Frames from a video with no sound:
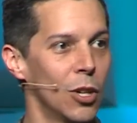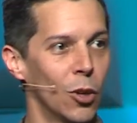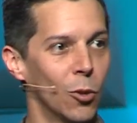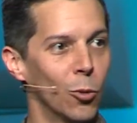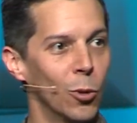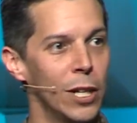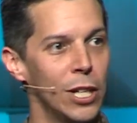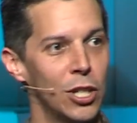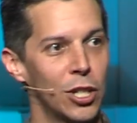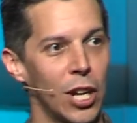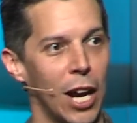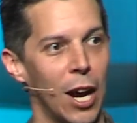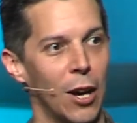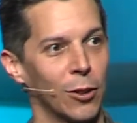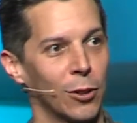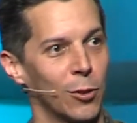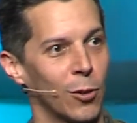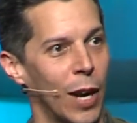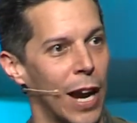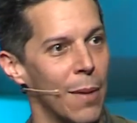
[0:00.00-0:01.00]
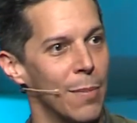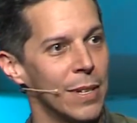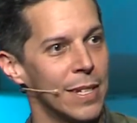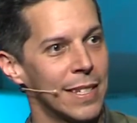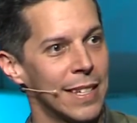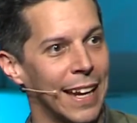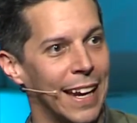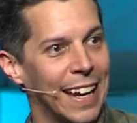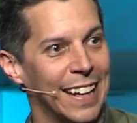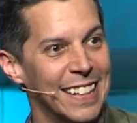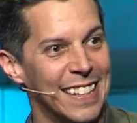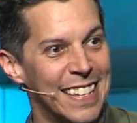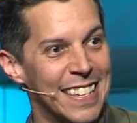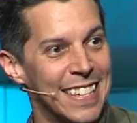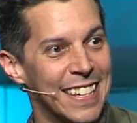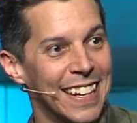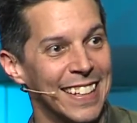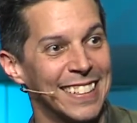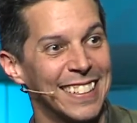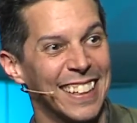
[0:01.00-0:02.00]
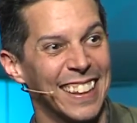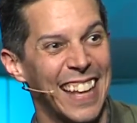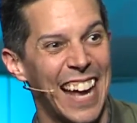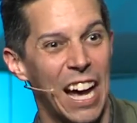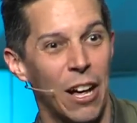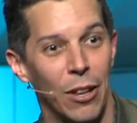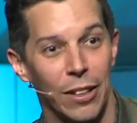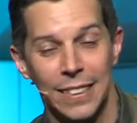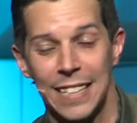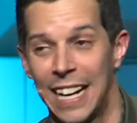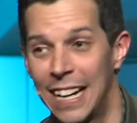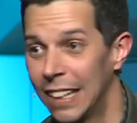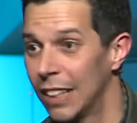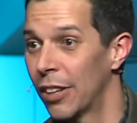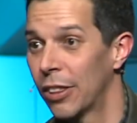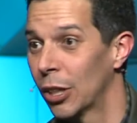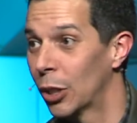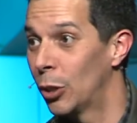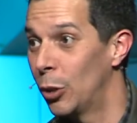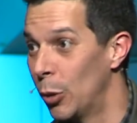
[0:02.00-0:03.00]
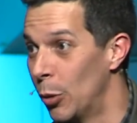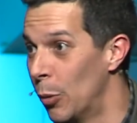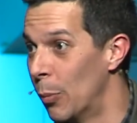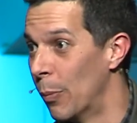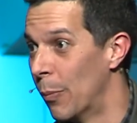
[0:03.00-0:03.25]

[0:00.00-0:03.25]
reach out, grab its hand, and say, Talitha cum,